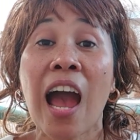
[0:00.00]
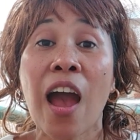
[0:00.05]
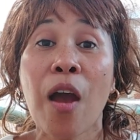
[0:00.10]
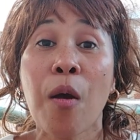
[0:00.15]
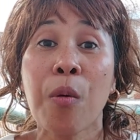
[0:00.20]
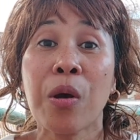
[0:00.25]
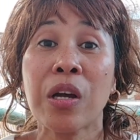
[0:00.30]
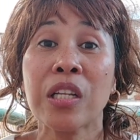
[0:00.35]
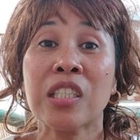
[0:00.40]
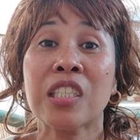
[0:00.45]
I
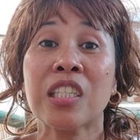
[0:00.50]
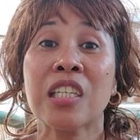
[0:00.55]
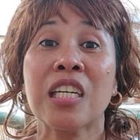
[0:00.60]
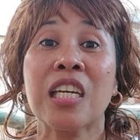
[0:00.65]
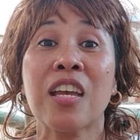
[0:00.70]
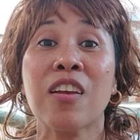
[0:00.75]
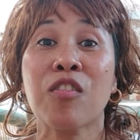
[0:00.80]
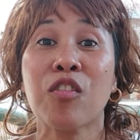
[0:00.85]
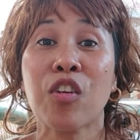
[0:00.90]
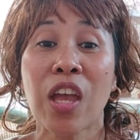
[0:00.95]
want to
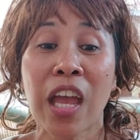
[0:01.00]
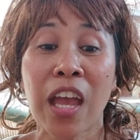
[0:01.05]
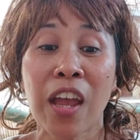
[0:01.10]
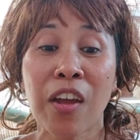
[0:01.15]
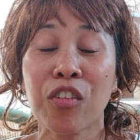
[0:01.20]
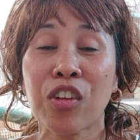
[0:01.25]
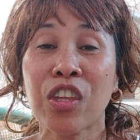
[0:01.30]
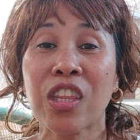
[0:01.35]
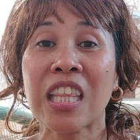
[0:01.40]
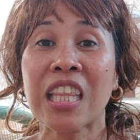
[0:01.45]
give
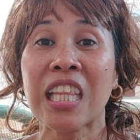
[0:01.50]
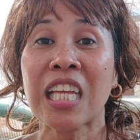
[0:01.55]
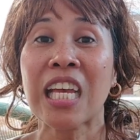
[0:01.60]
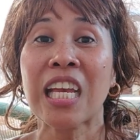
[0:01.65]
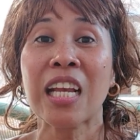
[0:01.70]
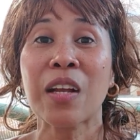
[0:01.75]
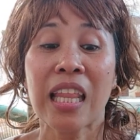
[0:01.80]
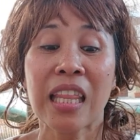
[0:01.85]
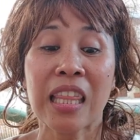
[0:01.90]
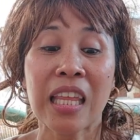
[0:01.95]

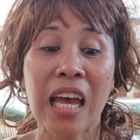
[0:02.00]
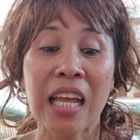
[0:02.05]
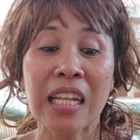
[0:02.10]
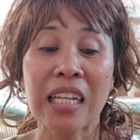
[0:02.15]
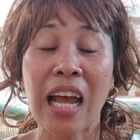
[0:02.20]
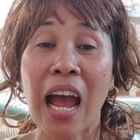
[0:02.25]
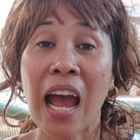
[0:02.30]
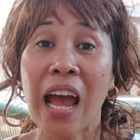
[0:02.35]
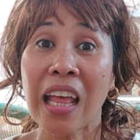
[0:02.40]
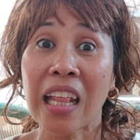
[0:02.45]
everything
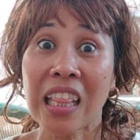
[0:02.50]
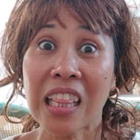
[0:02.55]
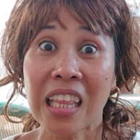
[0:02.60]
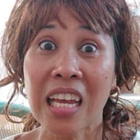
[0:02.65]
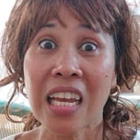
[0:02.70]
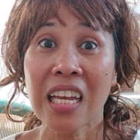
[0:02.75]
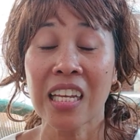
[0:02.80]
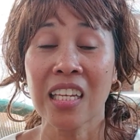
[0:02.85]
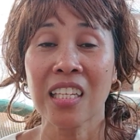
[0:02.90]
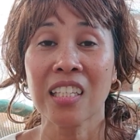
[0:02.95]
that I
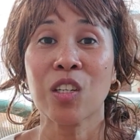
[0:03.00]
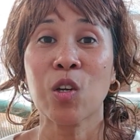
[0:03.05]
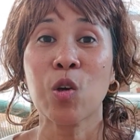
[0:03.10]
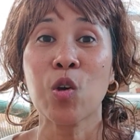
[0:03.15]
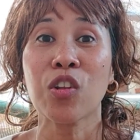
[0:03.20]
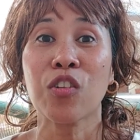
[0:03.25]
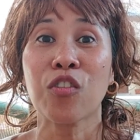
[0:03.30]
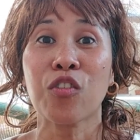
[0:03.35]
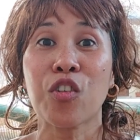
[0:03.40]
think is good